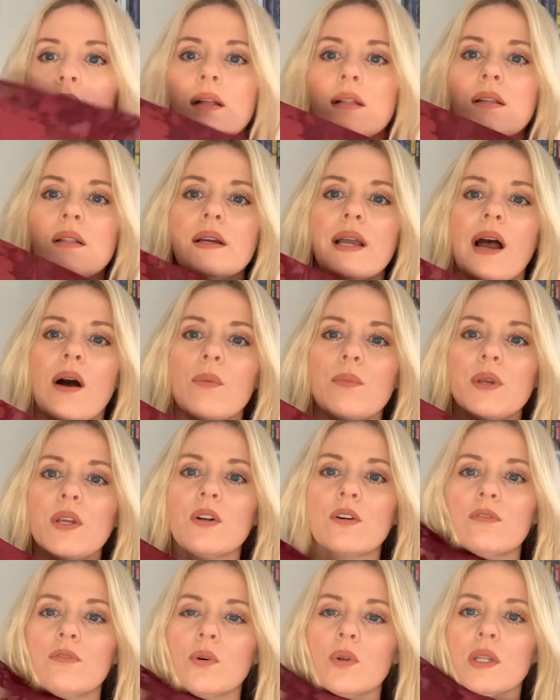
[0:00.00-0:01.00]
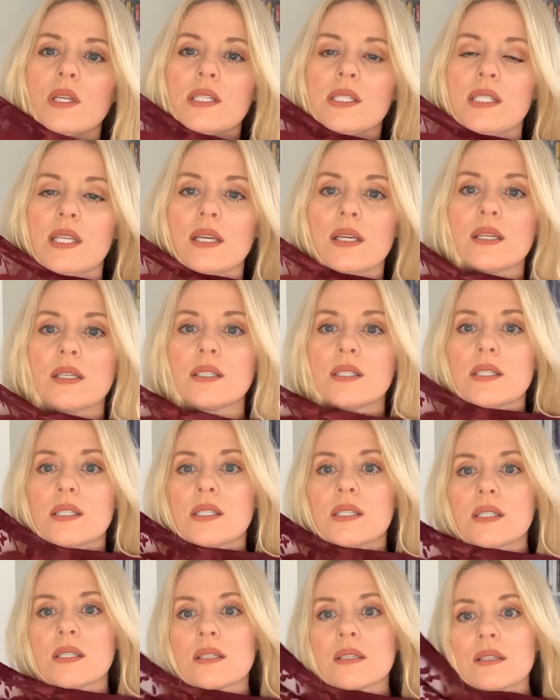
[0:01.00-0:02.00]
Look how beautiful this is.